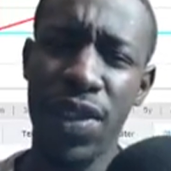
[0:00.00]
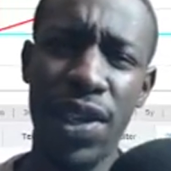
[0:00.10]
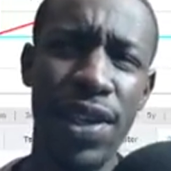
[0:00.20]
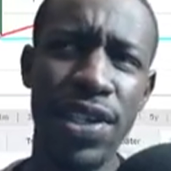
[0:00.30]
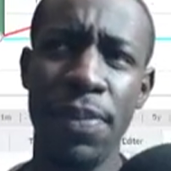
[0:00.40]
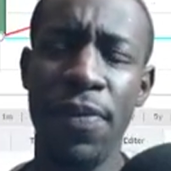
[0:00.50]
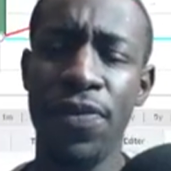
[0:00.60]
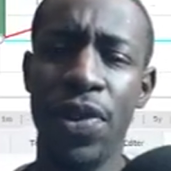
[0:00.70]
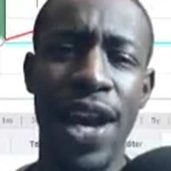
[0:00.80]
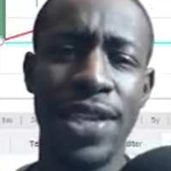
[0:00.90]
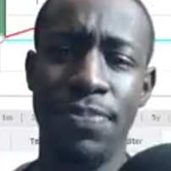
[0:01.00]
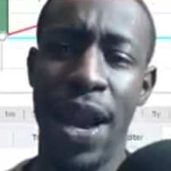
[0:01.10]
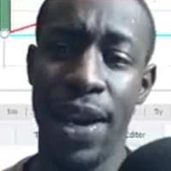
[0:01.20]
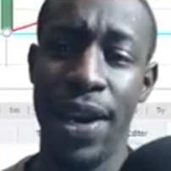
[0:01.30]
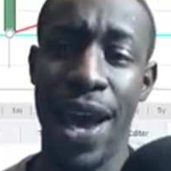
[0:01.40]
some of you guys
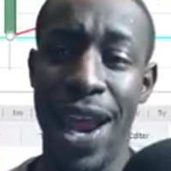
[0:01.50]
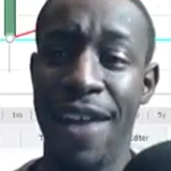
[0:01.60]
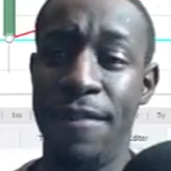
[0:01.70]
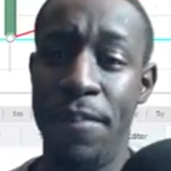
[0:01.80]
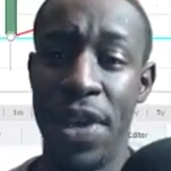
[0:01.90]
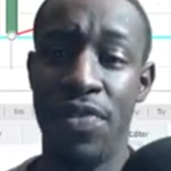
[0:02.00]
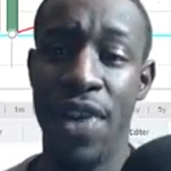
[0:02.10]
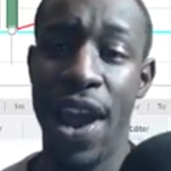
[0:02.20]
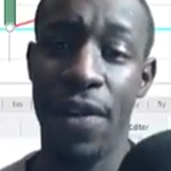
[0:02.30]
might not have been around